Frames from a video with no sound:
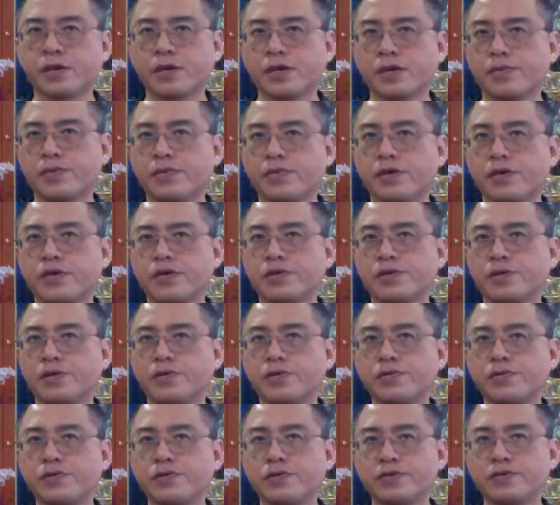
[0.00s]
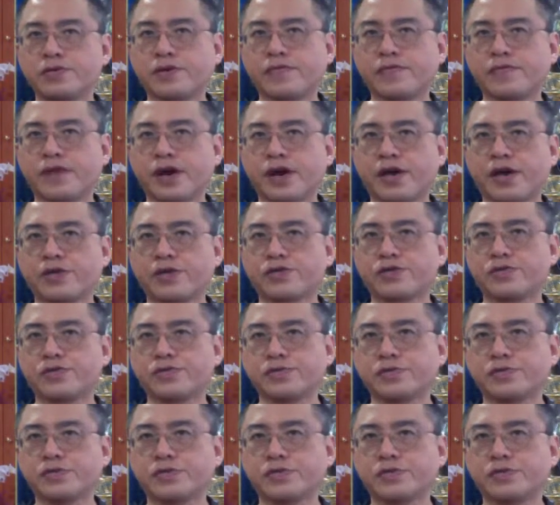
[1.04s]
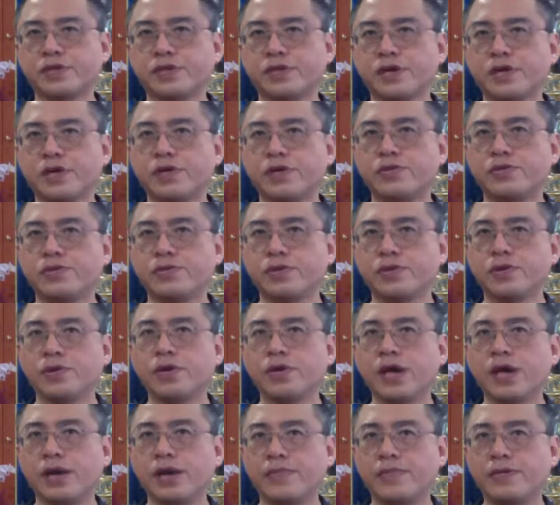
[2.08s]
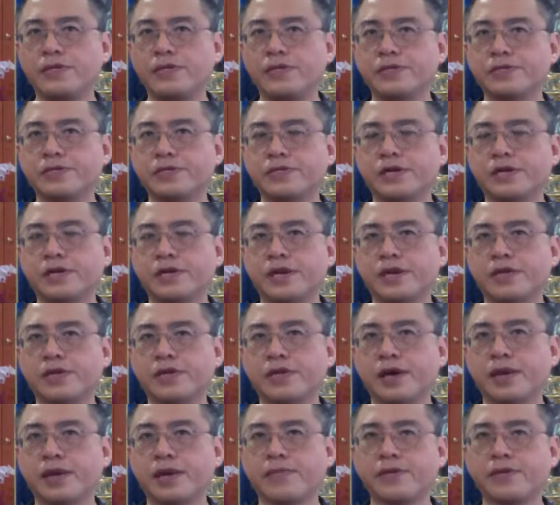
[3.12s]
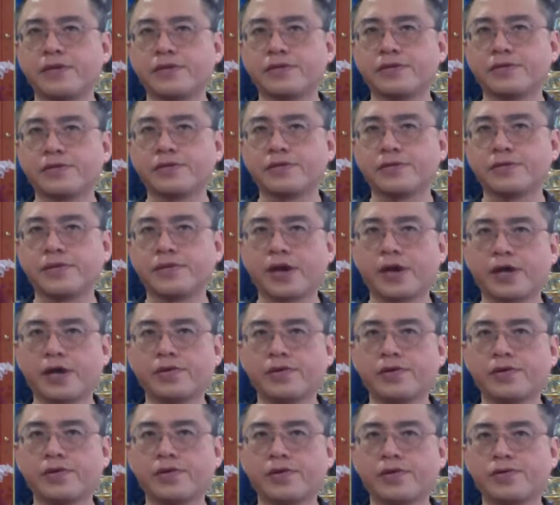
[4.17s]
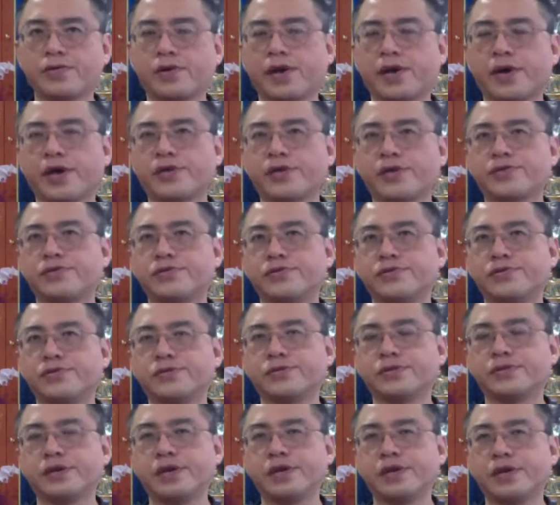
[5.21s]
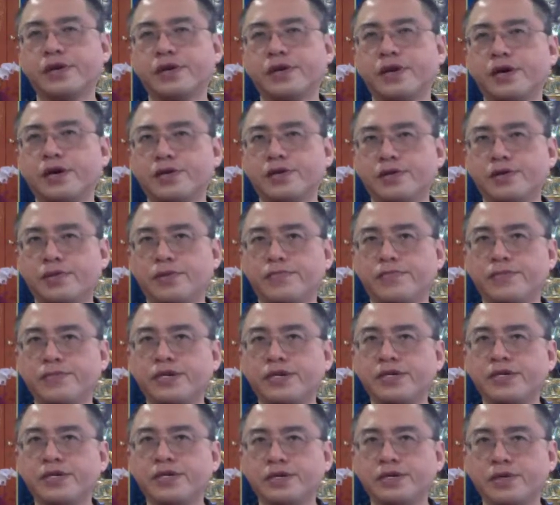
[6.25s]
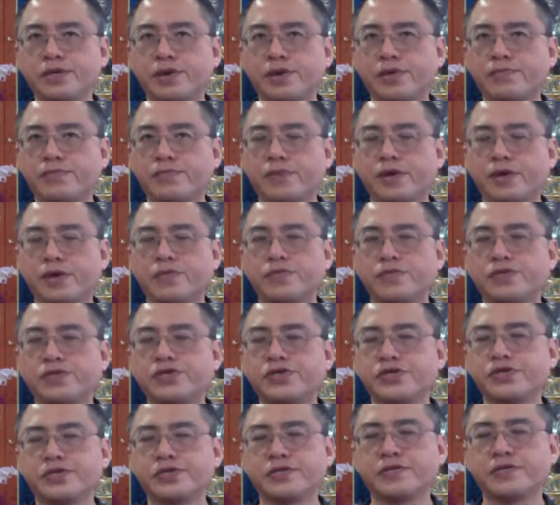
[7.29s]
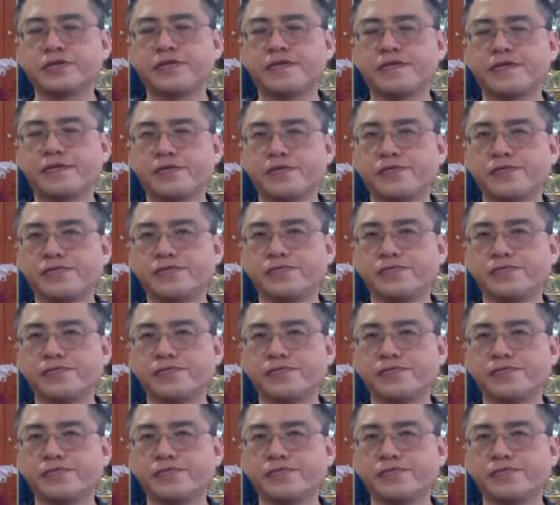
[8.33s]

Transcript: We are the owners of our actions. Your happiness and unhappiness depend on your actions and not merely on my wishes for you.